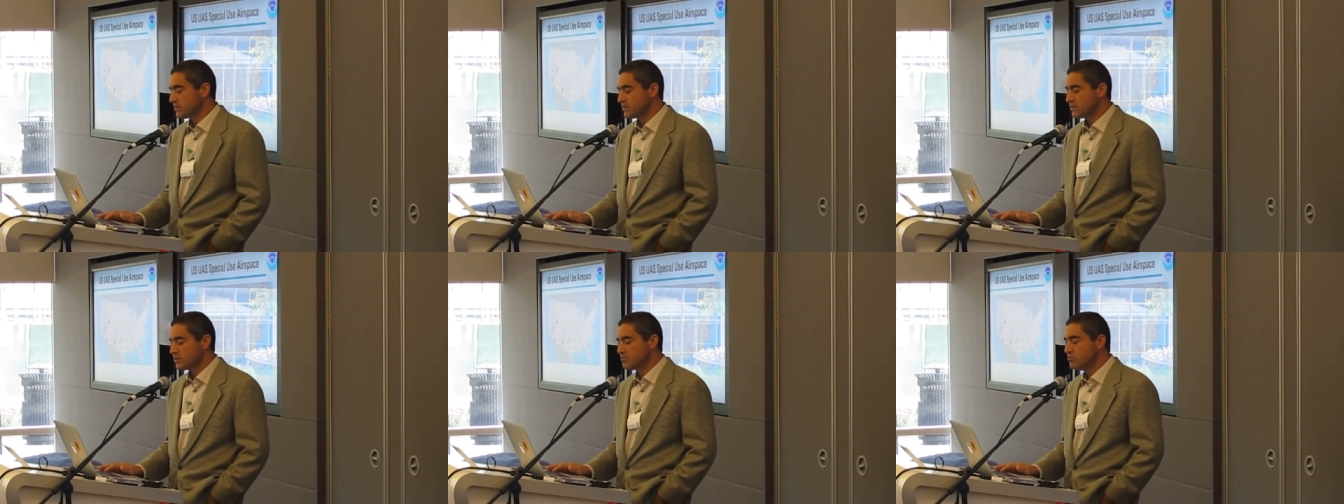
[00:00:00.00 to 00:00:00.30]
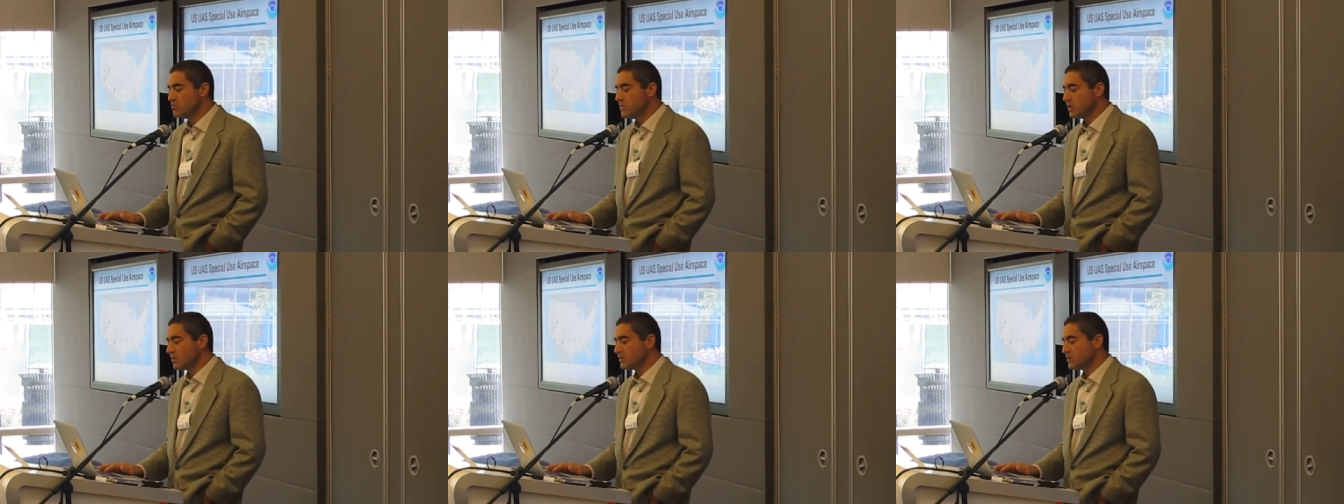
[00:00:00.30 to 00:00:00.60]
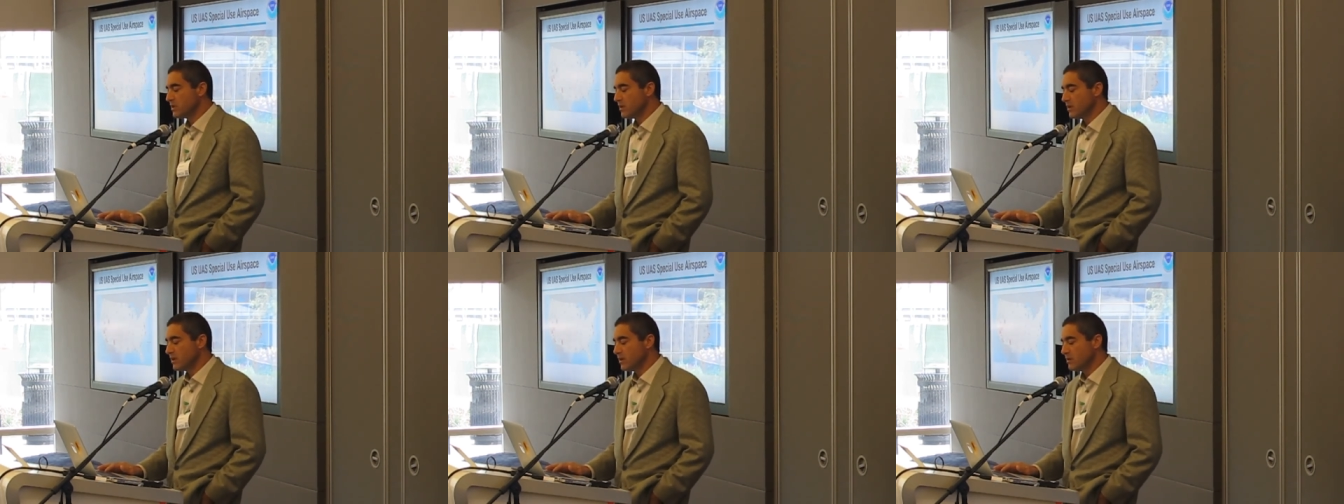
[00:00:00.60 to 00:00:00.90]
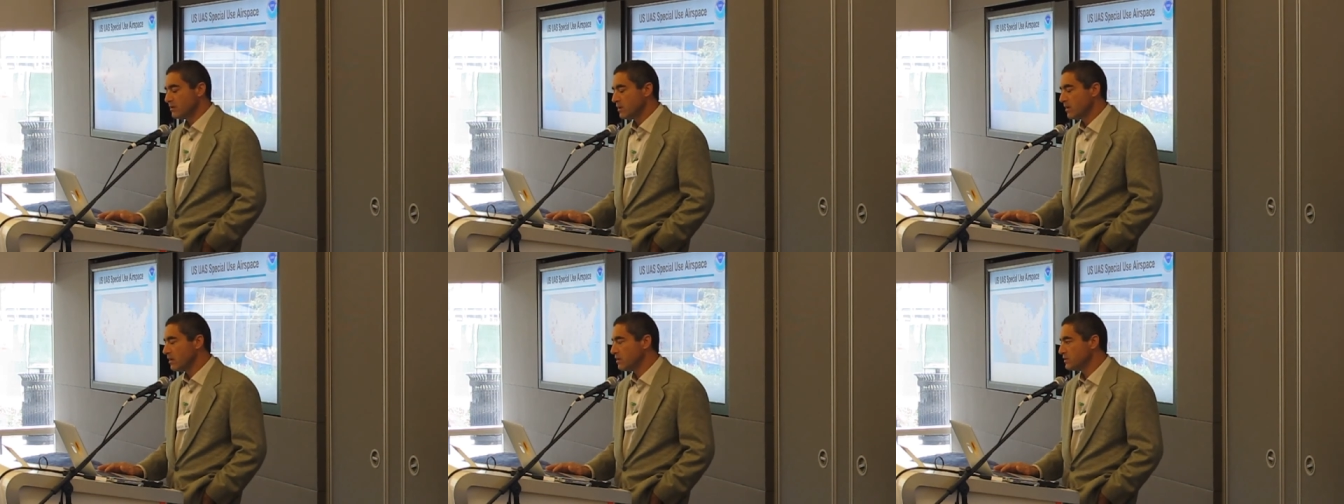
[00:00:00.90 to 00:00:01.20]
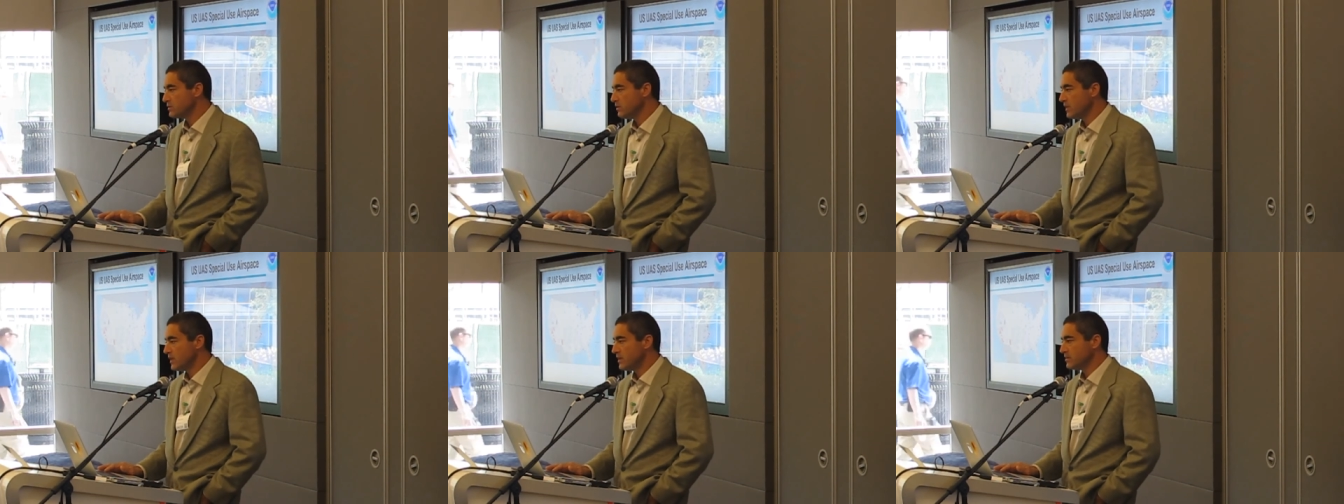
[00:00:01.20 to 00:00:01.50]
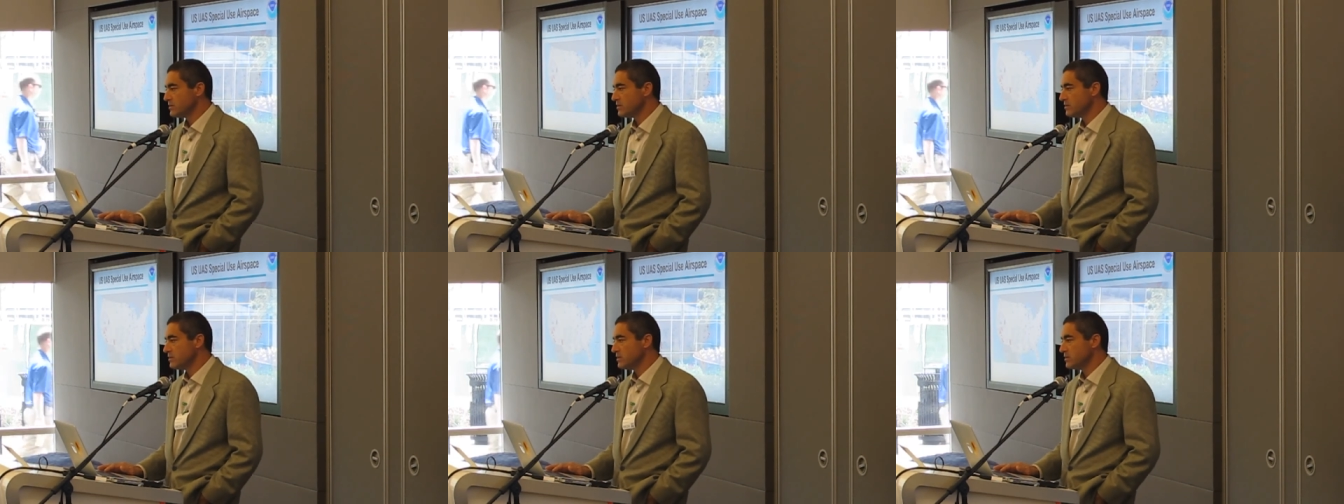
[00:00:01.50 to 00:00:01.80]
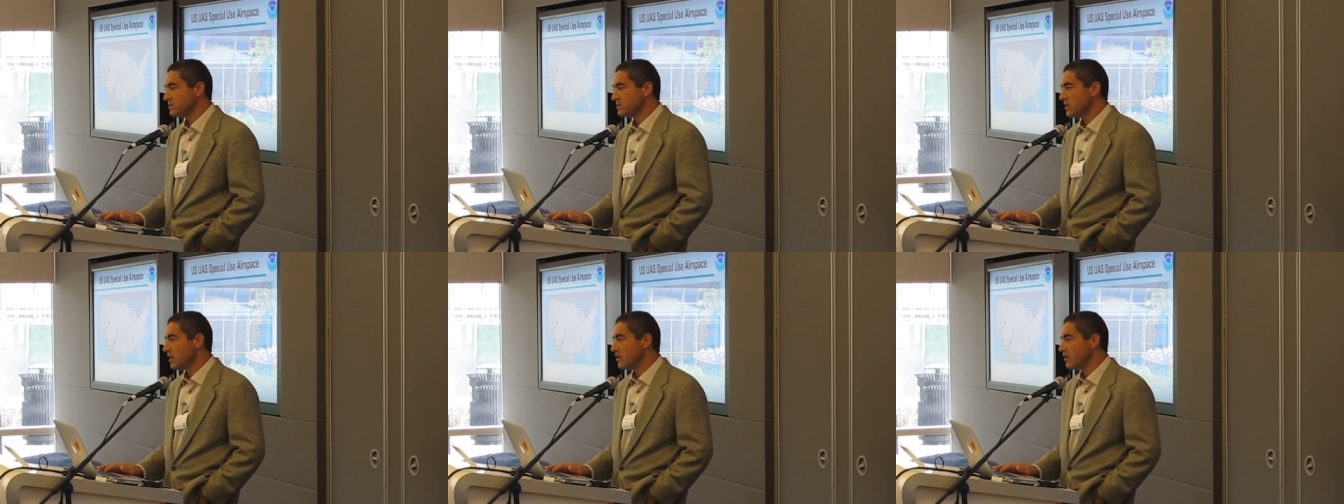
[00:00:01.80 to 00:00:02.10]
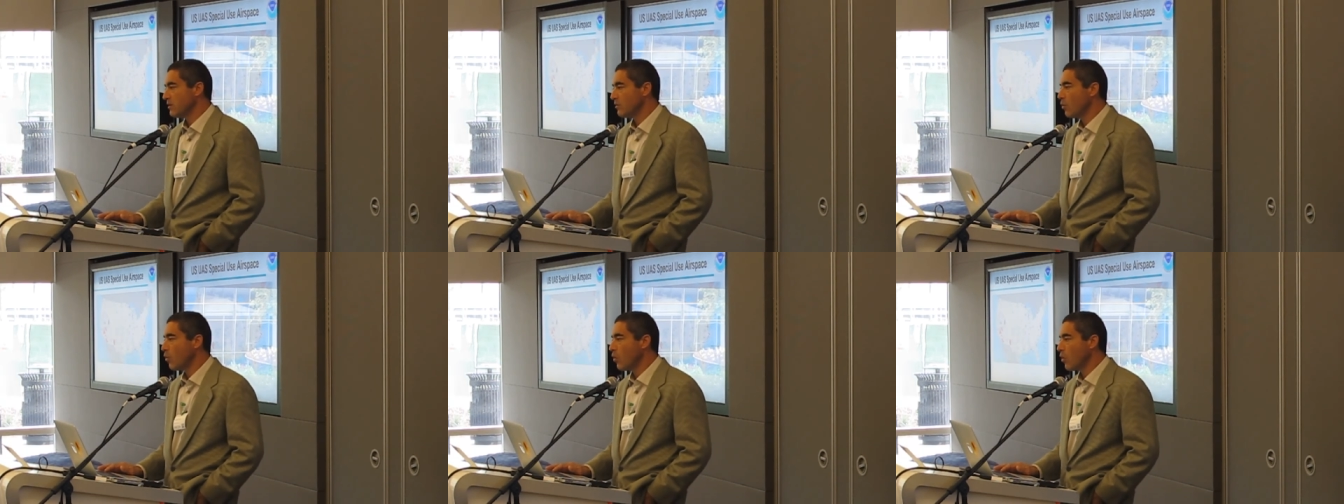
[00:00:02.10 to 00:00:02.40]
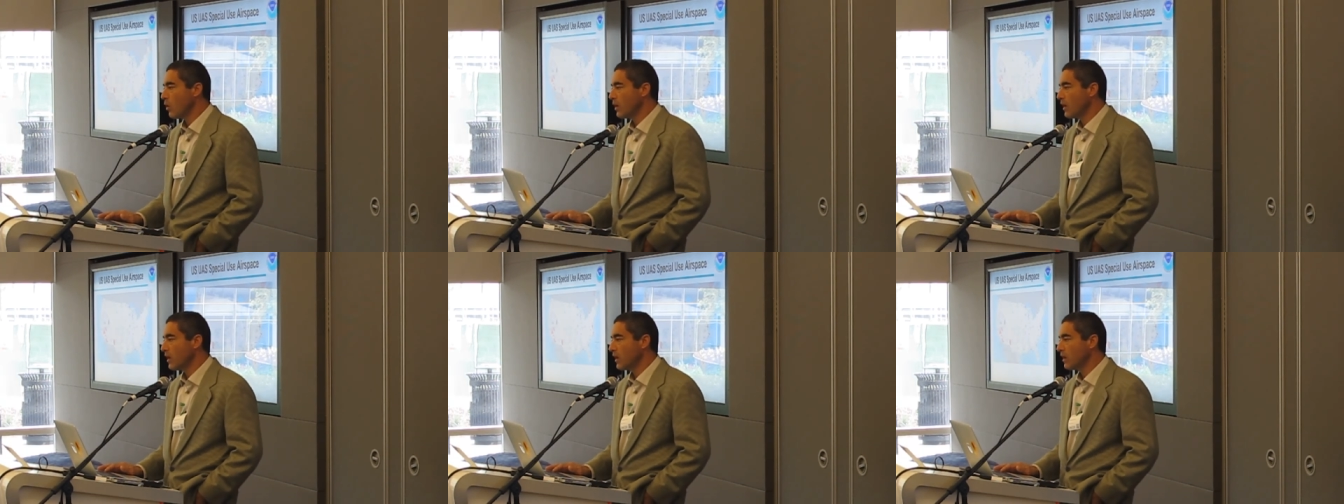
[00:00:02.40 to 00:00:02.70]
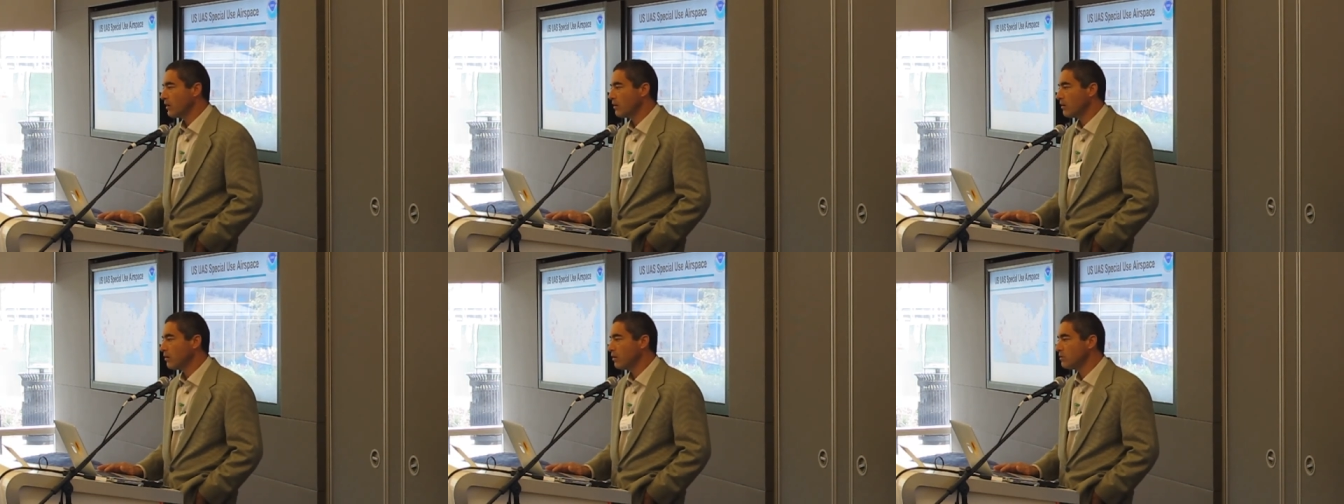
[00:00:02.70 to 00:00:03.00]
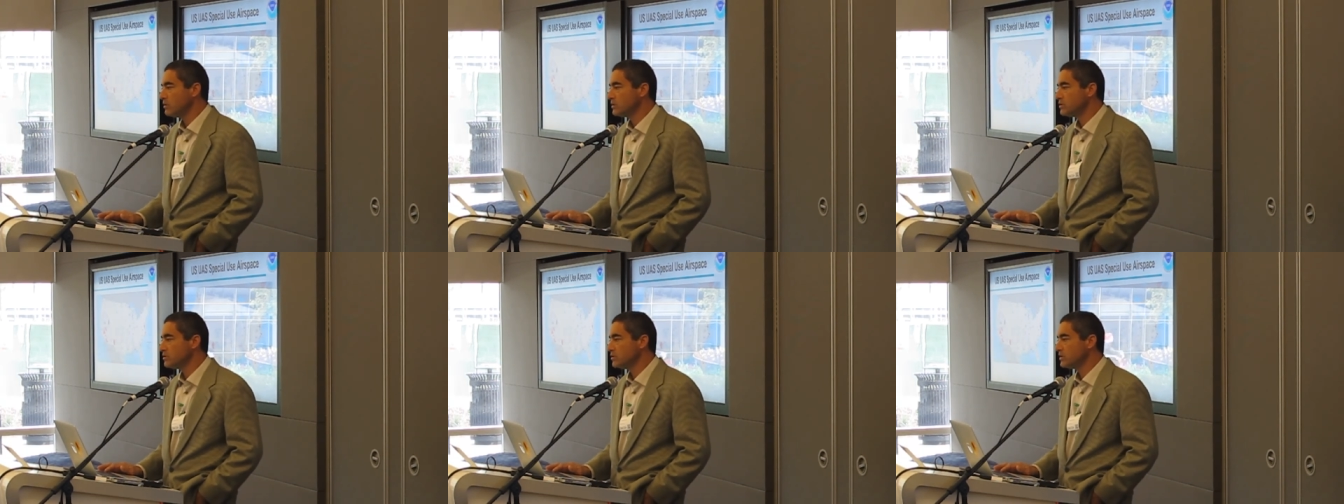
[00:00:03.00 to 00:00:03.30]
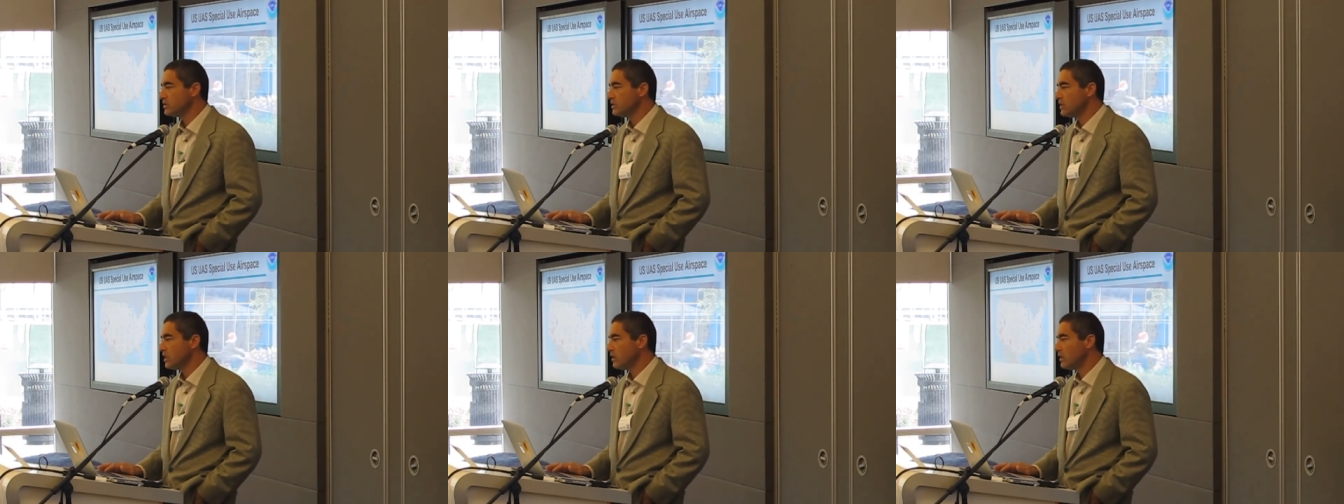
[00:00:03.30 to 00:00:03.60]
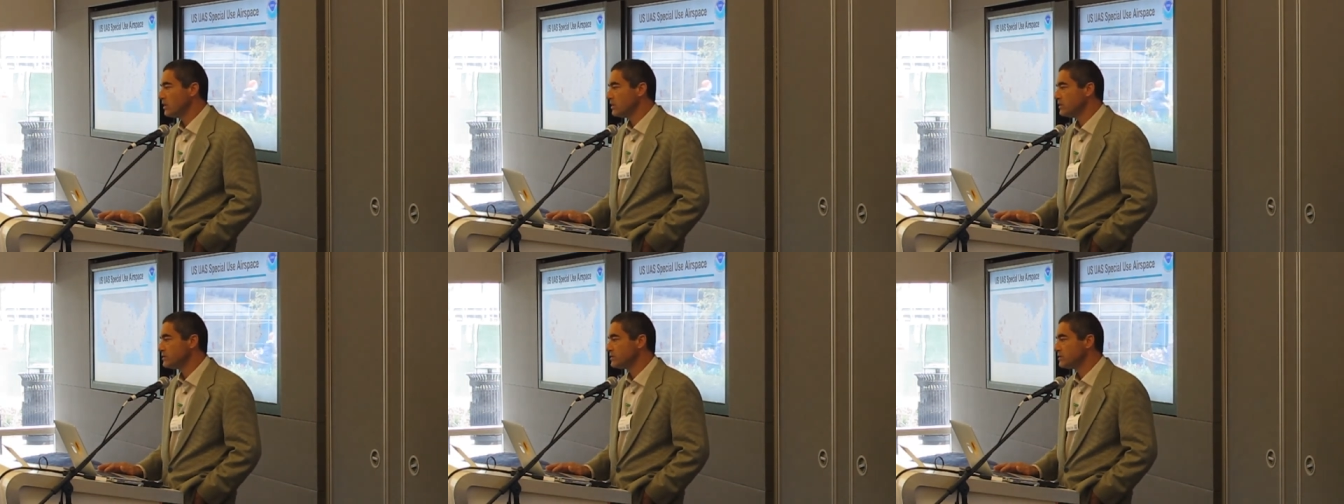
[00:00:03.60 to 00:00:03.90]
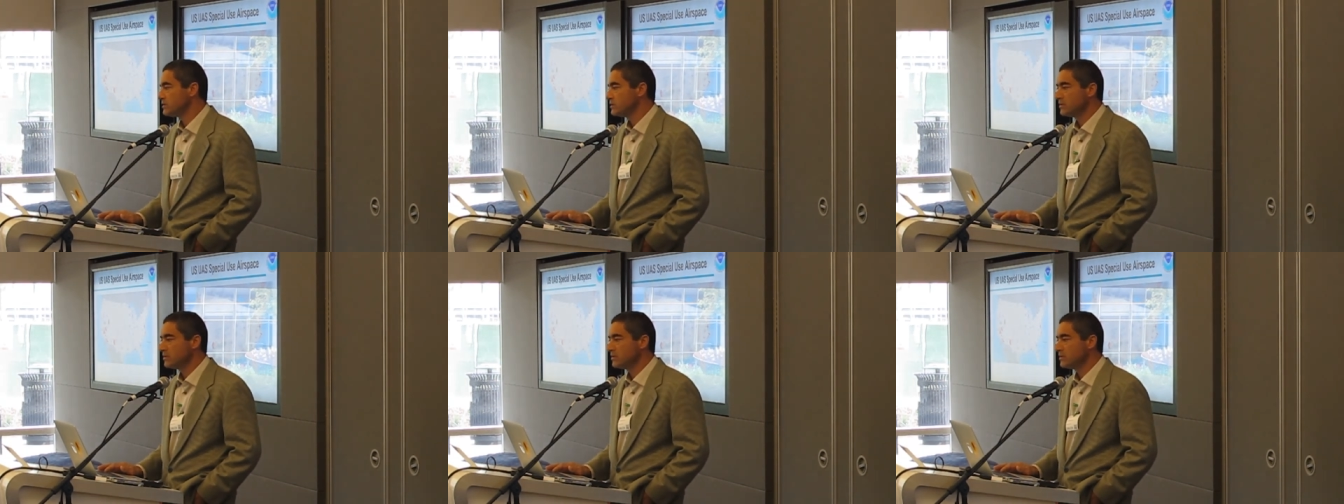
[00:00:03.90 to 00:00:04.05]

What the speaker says: This military airspace that's either warning or restricted areas.